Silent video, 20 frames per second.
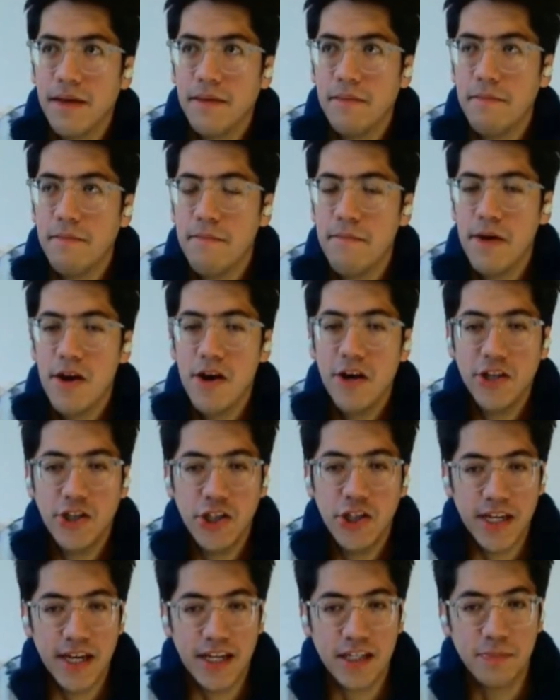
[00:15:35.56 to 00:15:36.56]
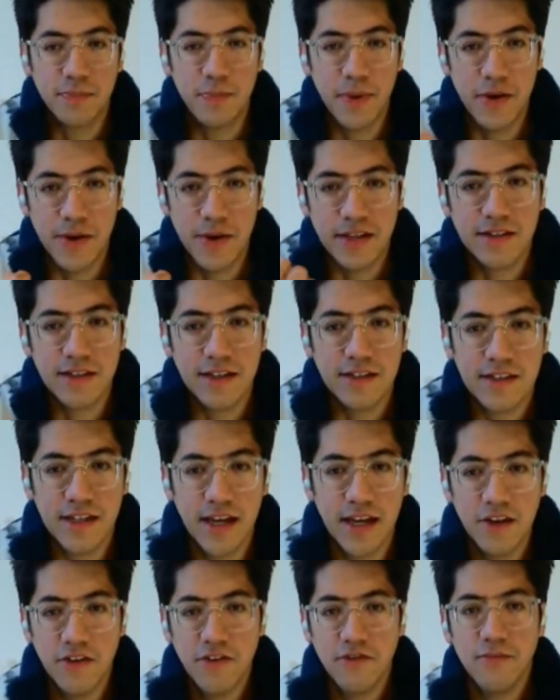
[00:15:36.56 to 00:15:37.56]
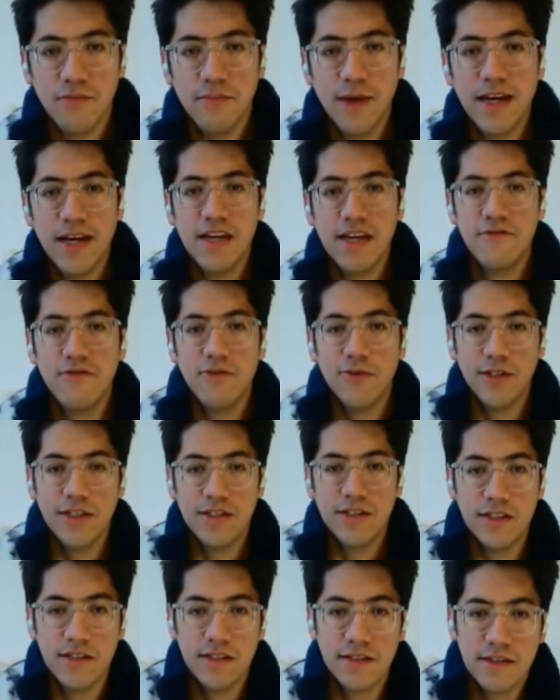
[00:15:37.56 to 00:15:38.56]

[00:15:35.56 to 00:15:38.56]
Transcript: merging experience, let's say, of many influences.